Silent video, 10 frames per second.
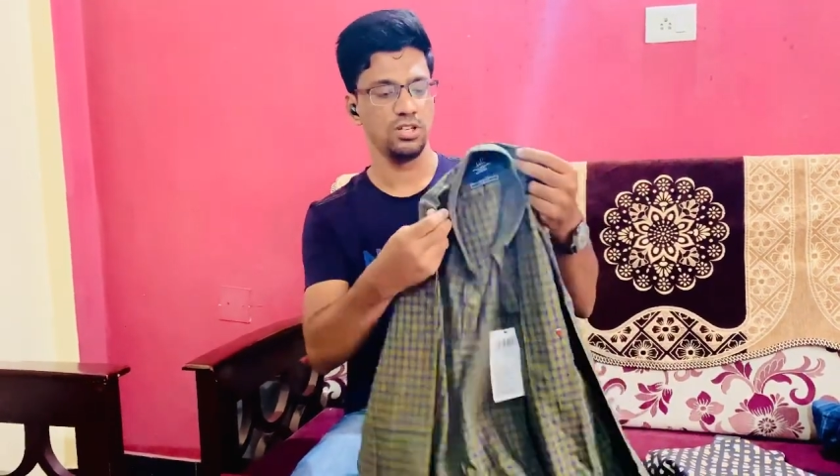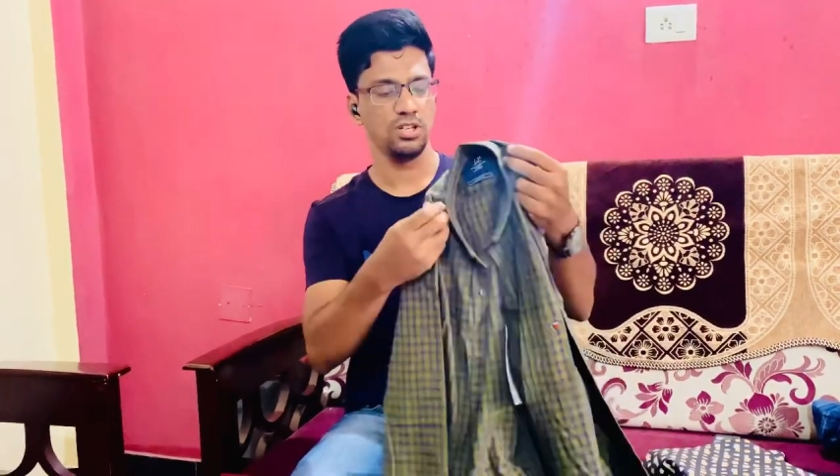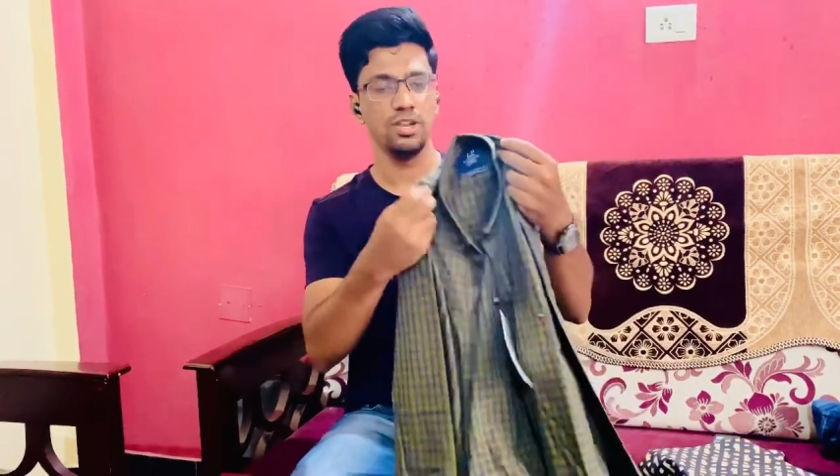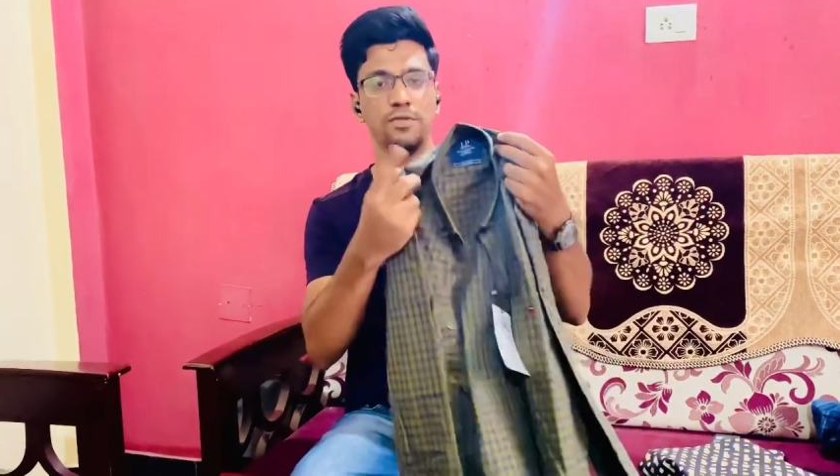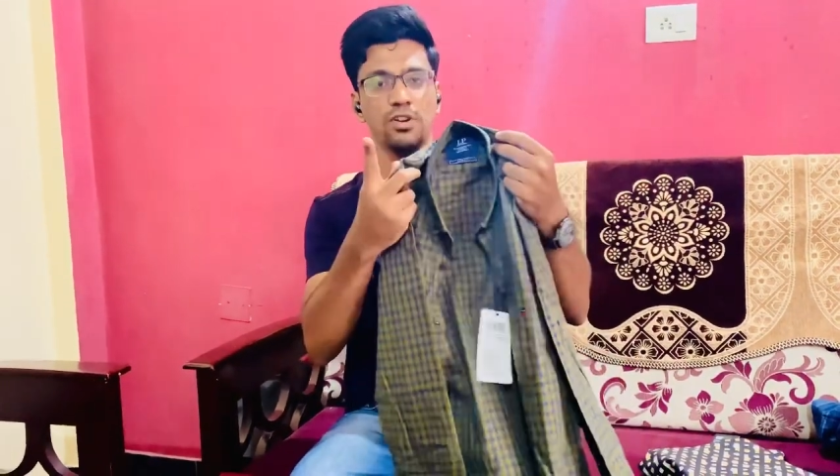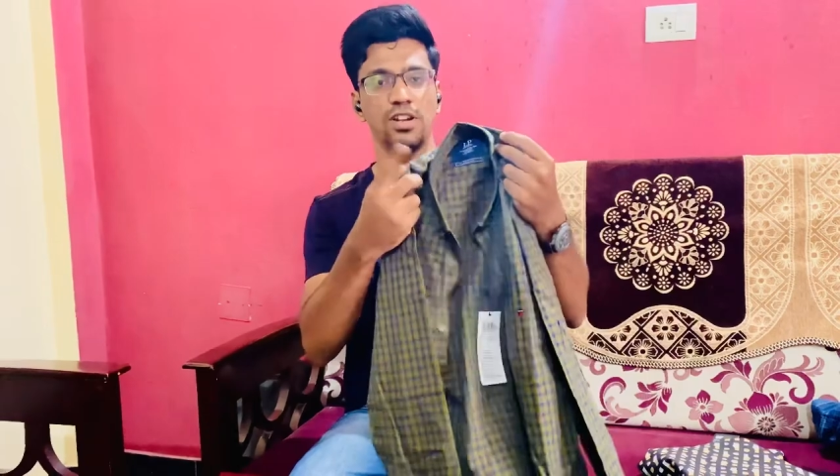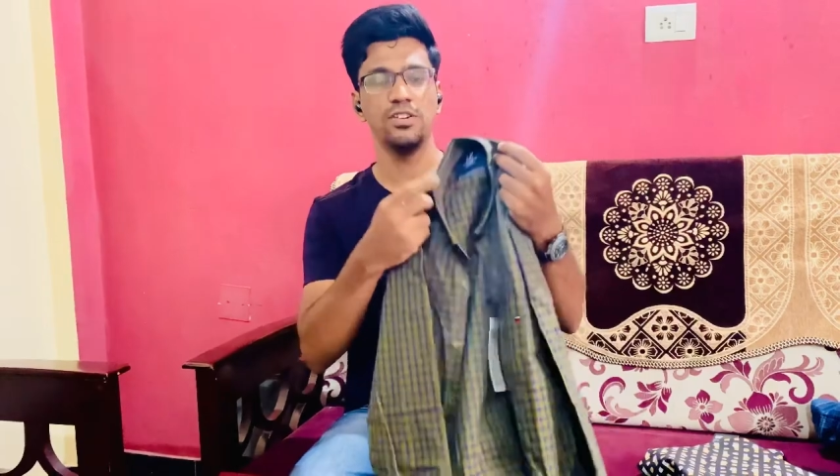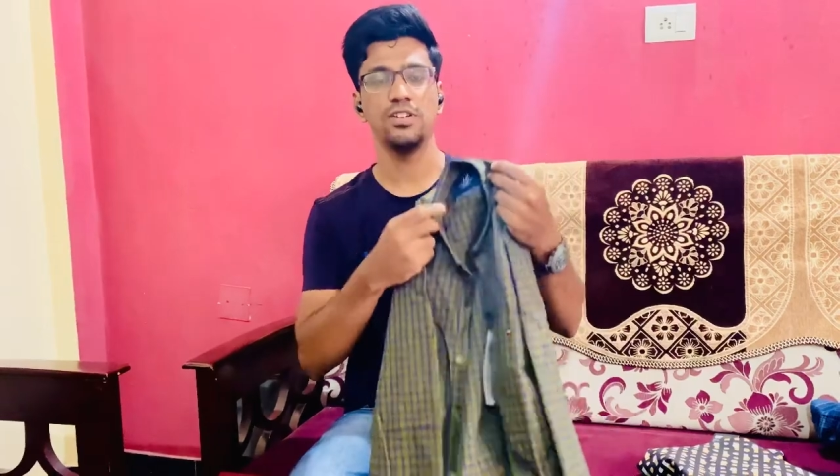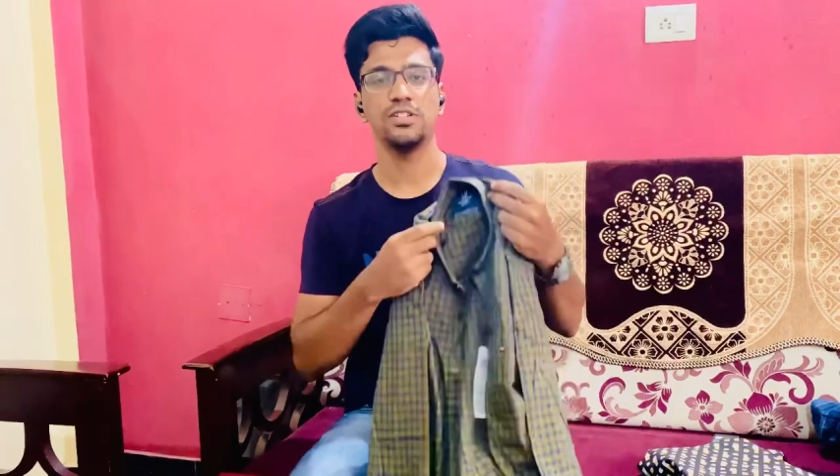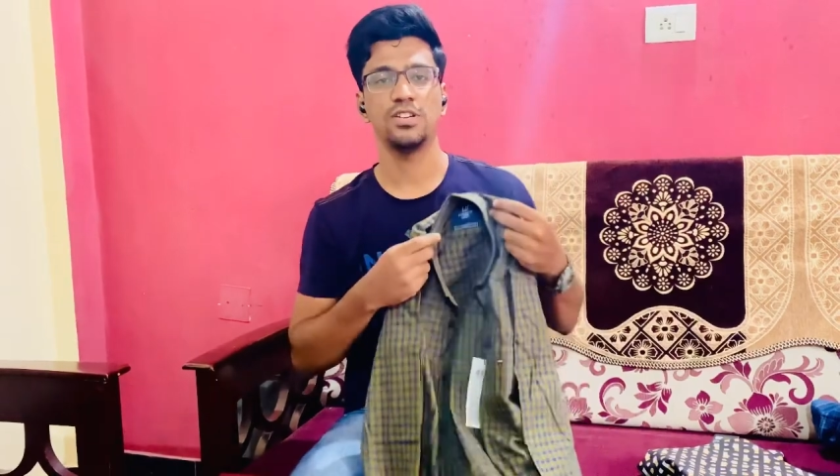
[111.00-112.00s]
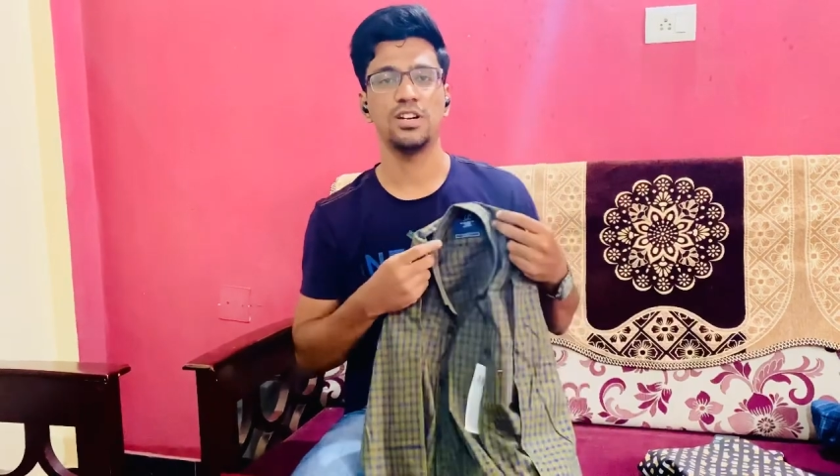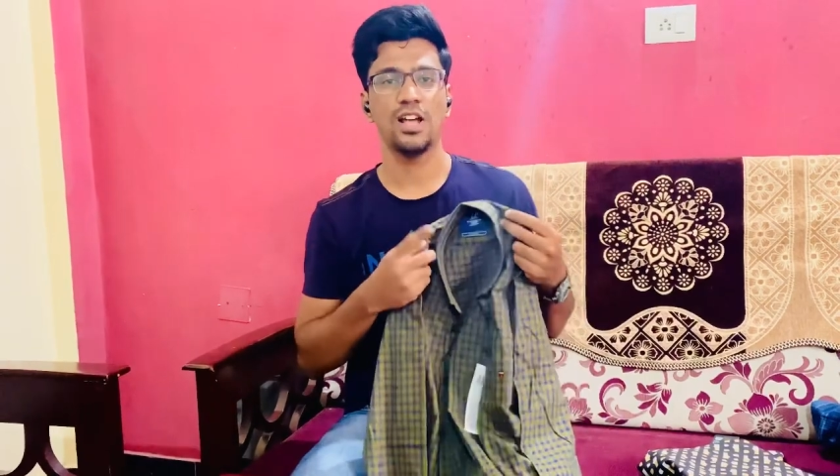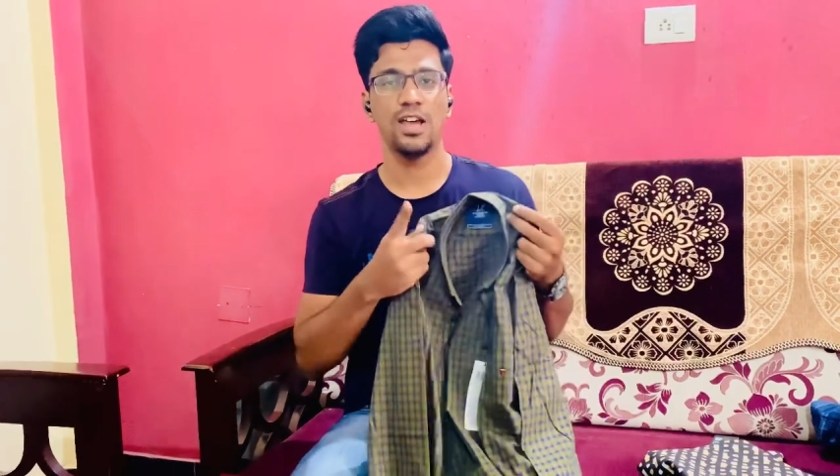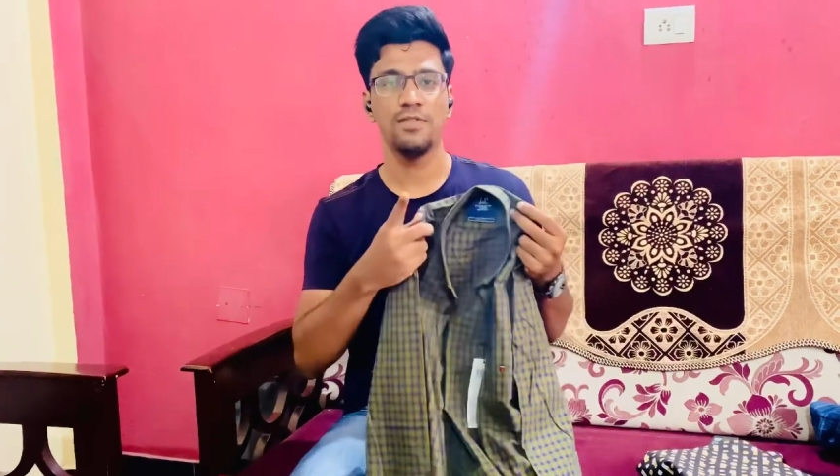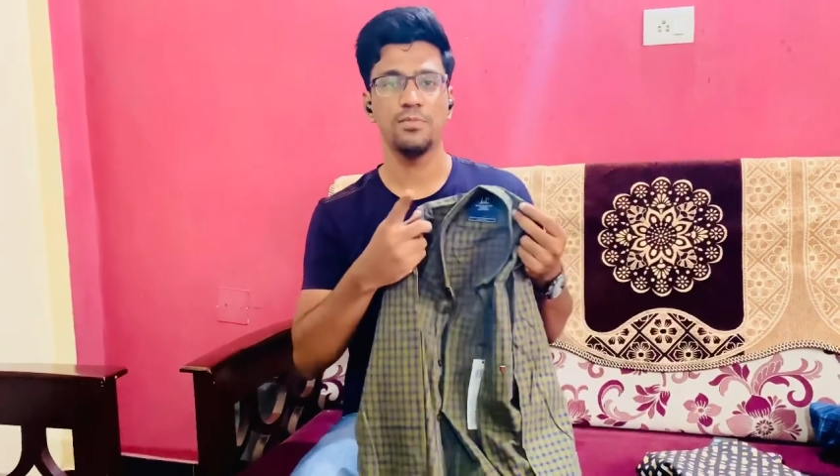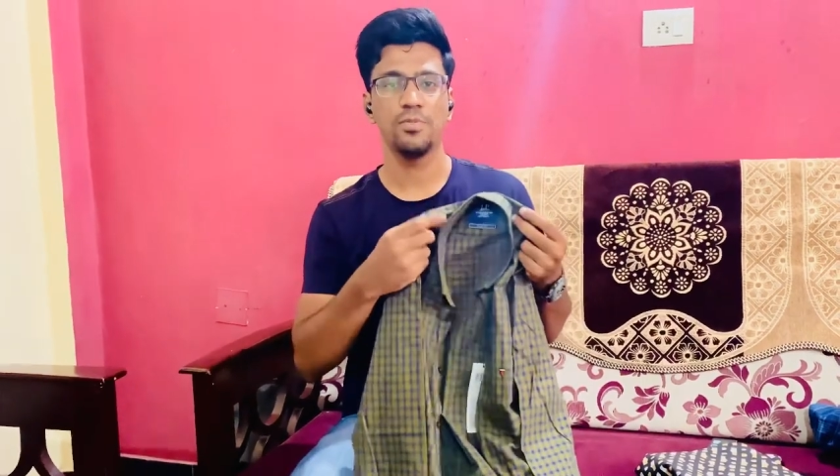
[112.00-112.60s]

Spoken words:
If you are interested, I will be